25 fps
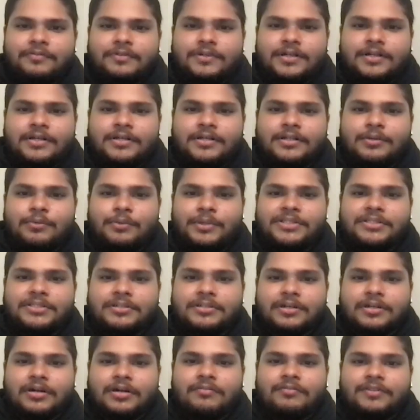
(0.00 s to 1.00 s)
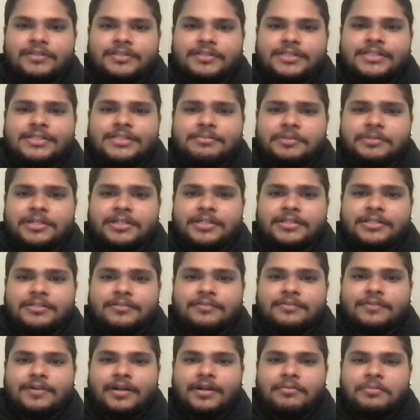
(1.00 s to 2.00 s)
uh, the Western Conference is because
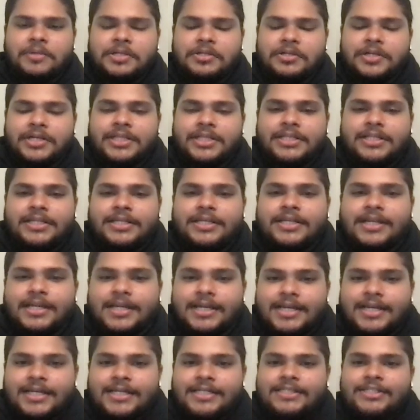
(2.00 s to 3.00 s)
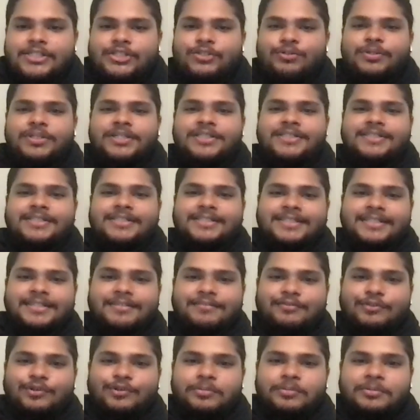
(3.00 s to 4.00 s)
of Carmelo Anthony. He's shooting
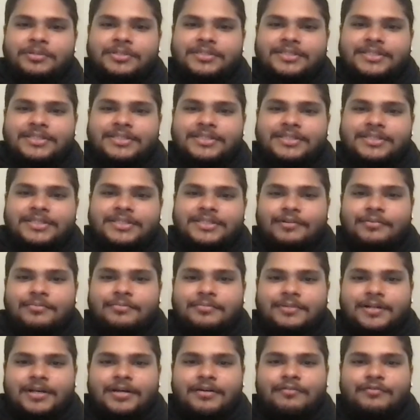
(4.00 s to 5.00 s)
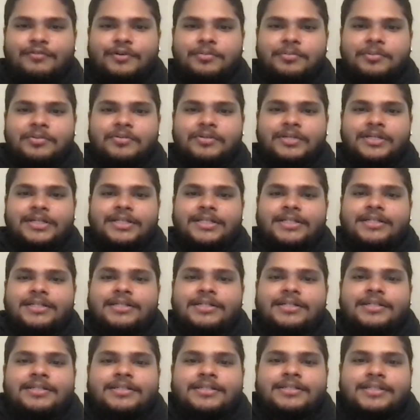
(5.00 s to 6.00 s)
64% from uh, from three
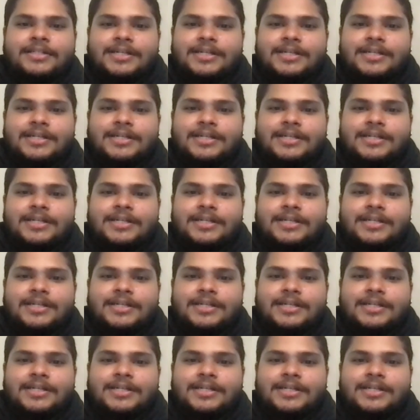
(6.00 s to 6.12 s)
uh,